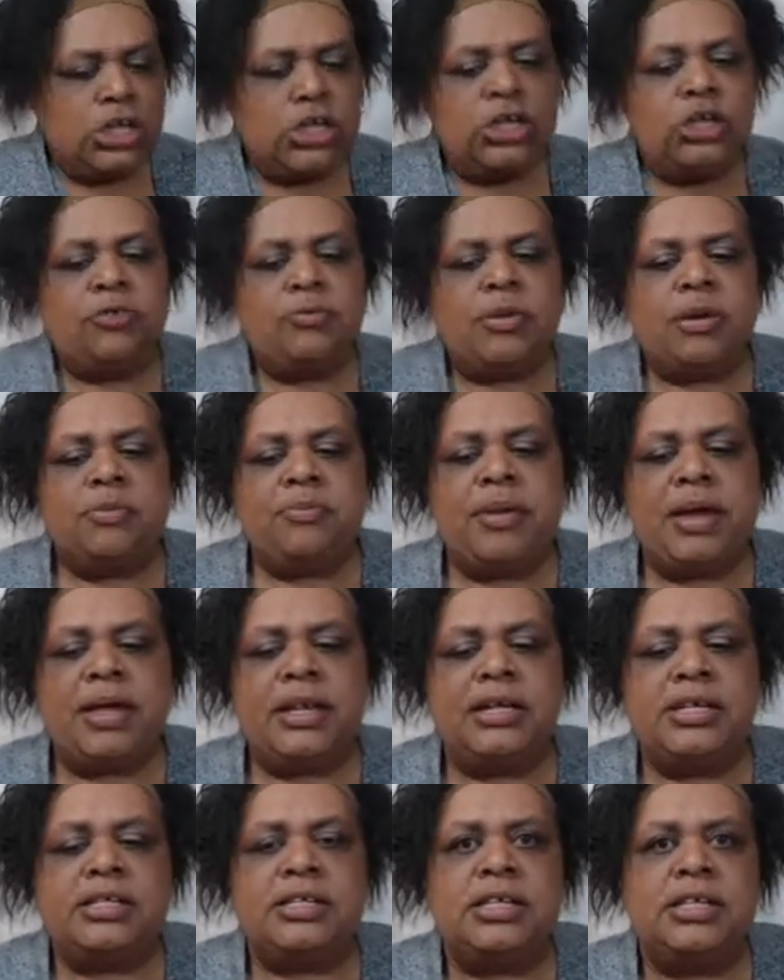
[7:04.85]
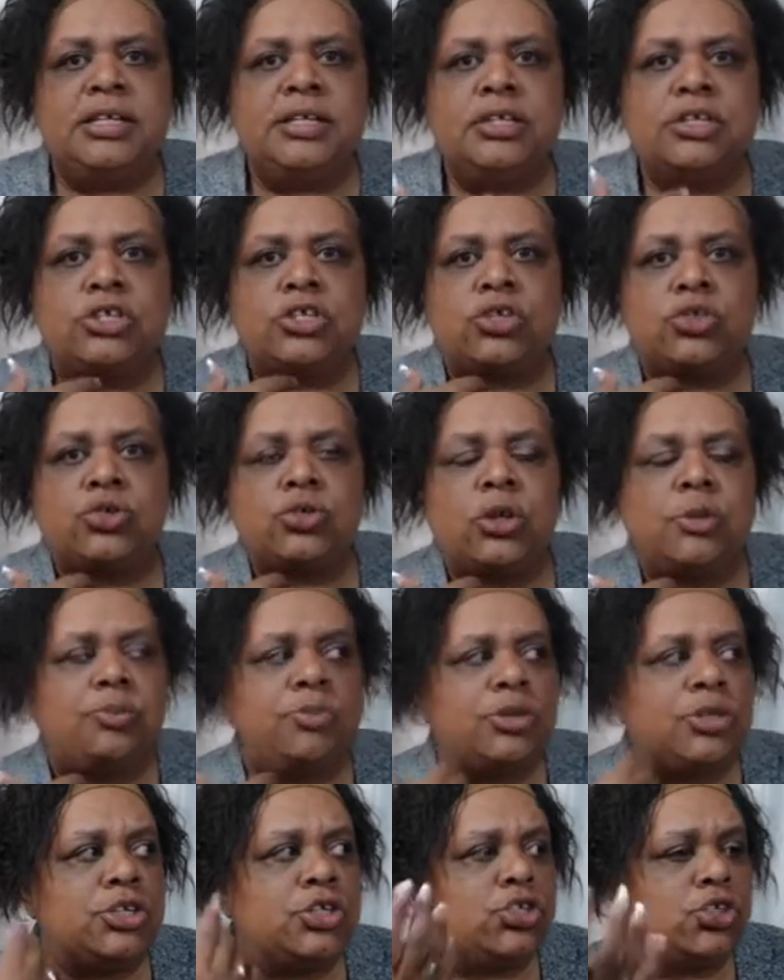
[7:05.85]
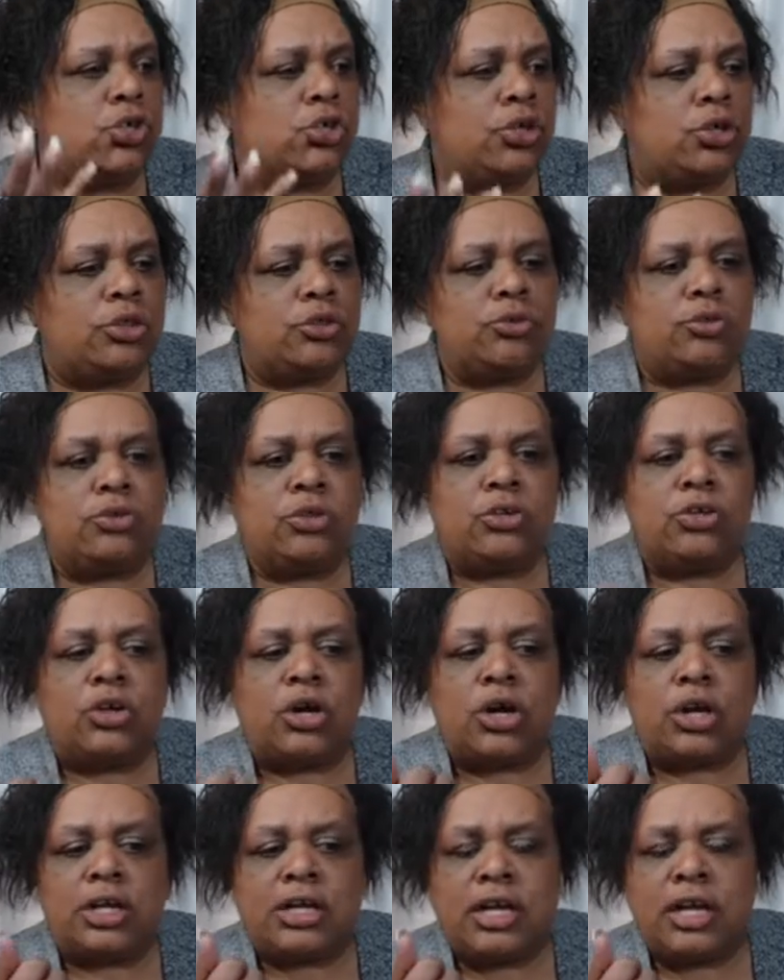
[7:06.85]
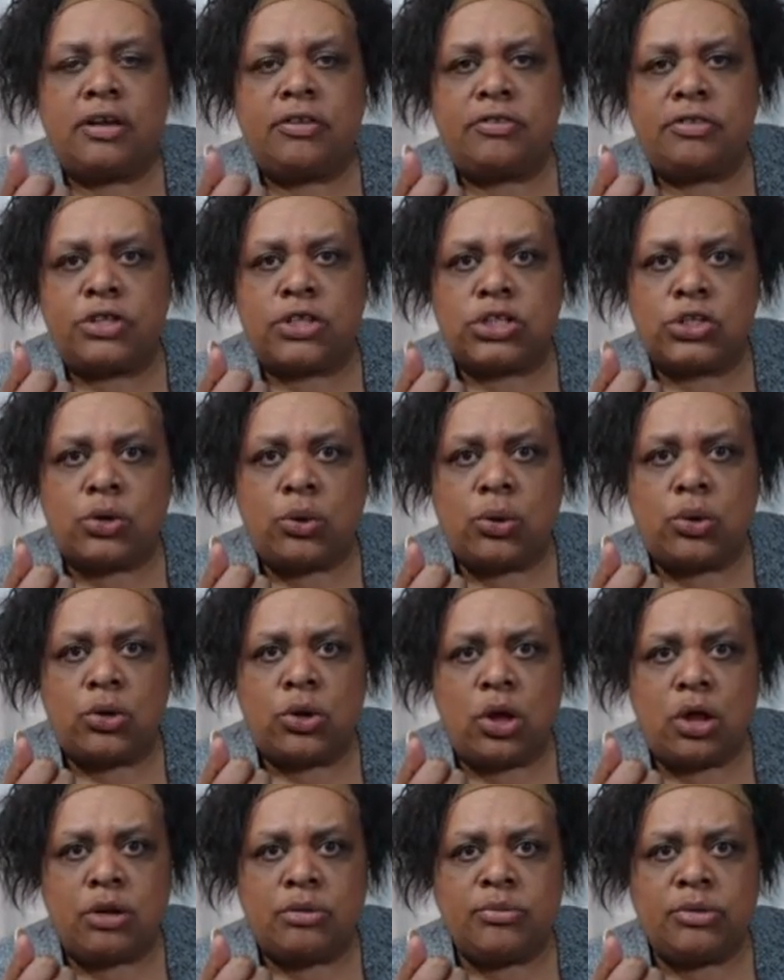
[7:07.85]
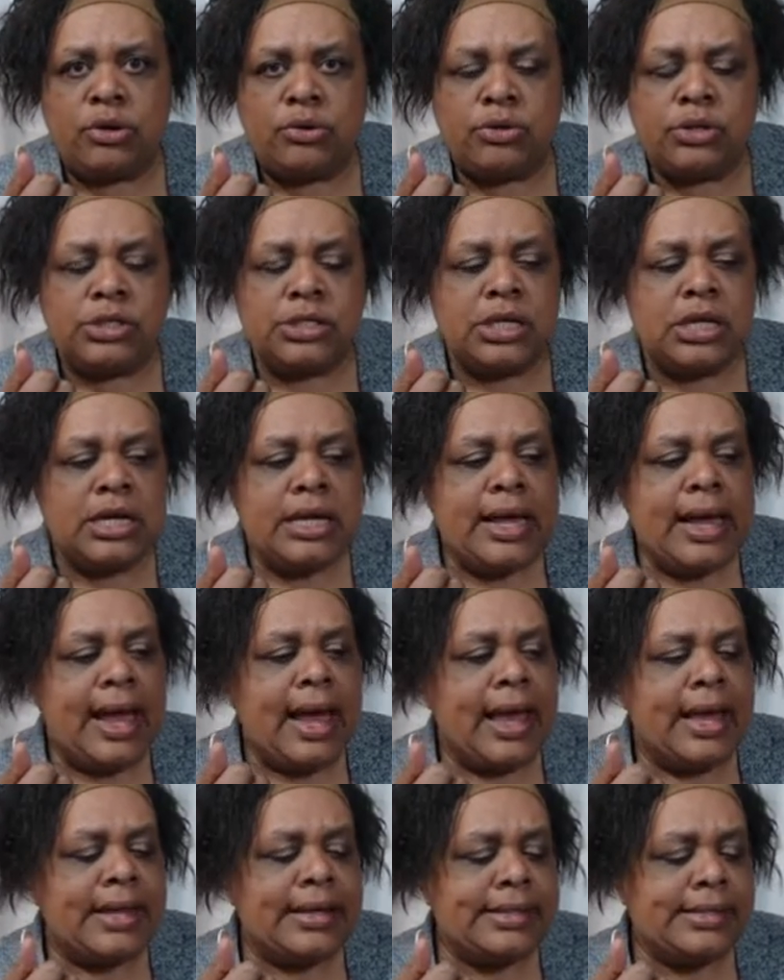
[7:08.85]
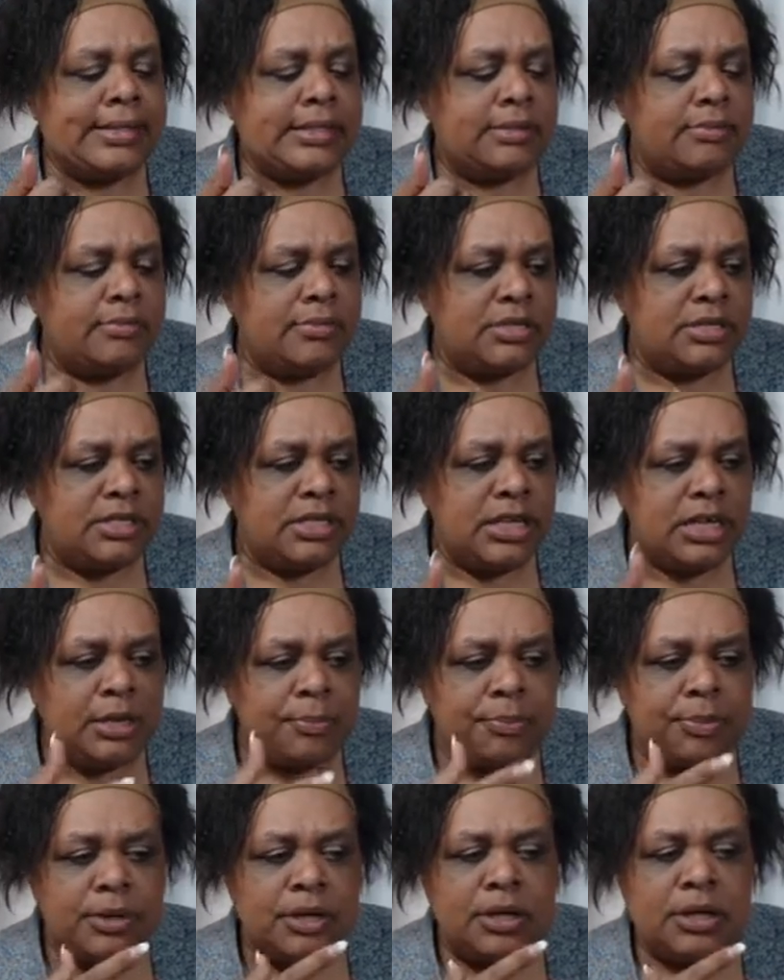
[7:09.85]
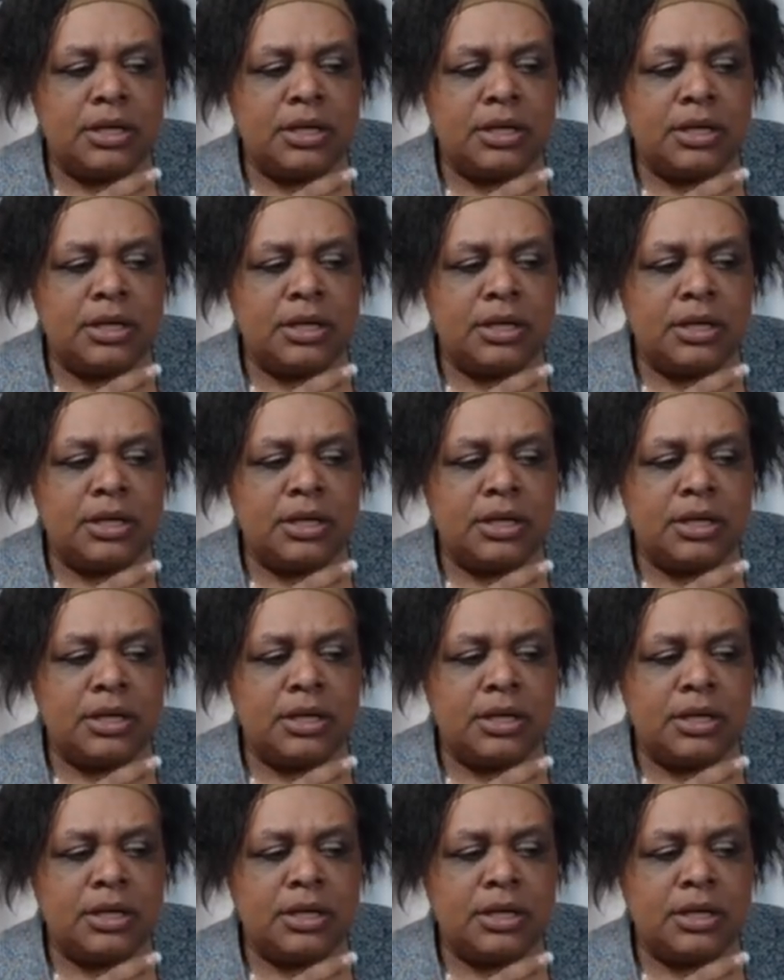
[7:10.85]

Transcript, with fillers: you've been balancing this trip this journey through the dark night of the soul almost as some deep